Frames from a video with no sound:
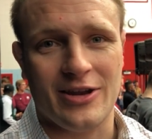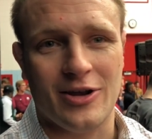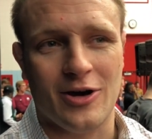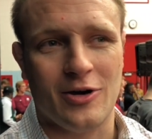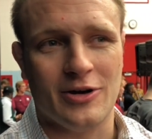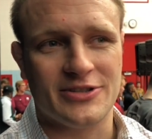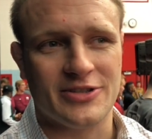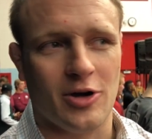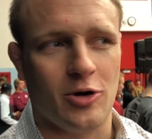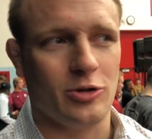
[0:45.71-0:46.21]
You
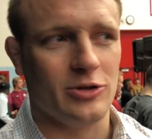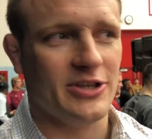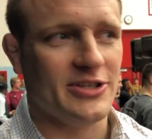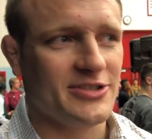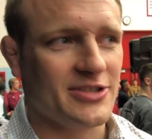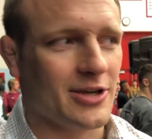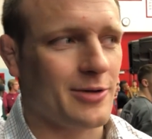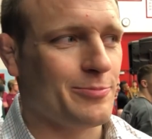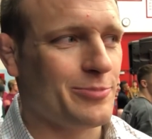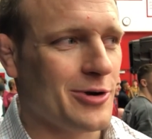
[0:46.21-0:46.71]
know, it's a
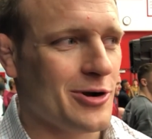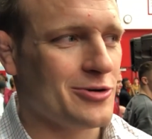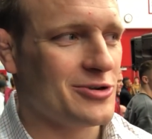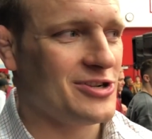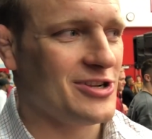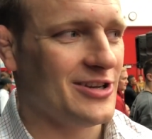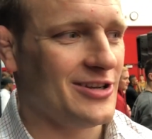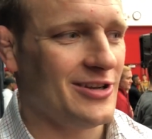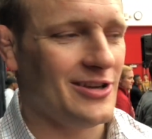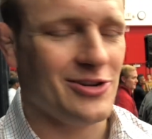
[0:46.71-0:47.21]
holistic
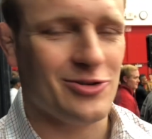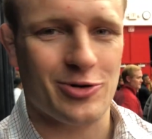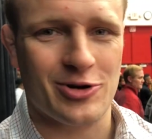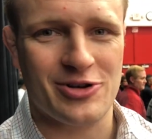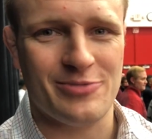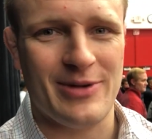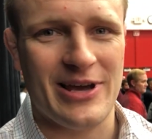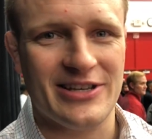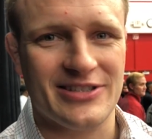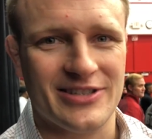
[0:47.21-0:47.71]
approach at,
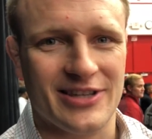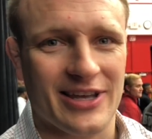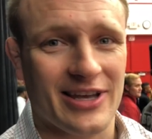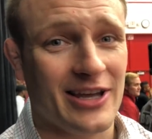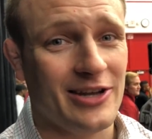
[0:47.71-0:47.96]
George Mason.